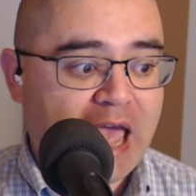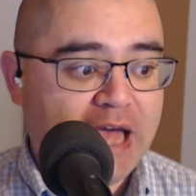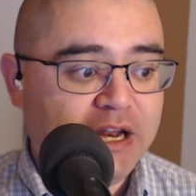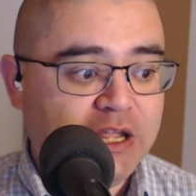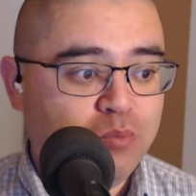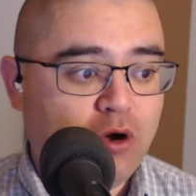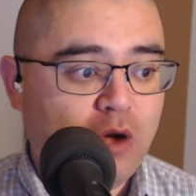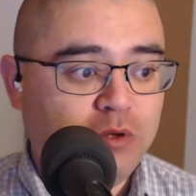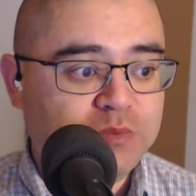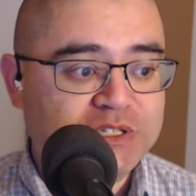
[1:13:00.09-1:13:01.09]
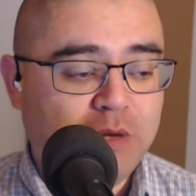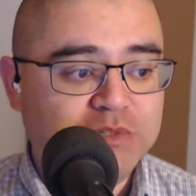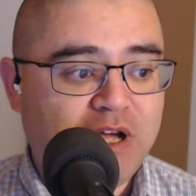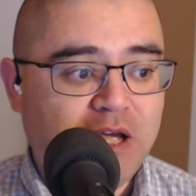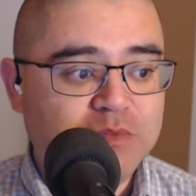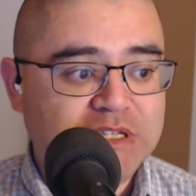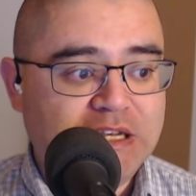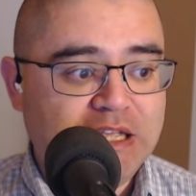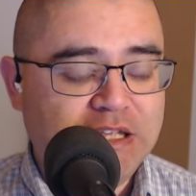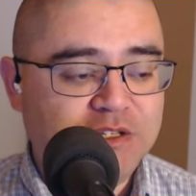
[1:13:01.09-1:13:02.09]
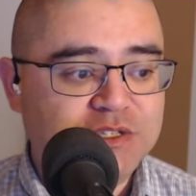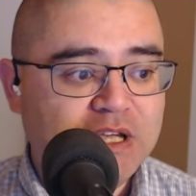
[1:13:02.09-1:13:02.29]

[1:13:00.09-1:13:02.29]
had any problems. Sometimes it is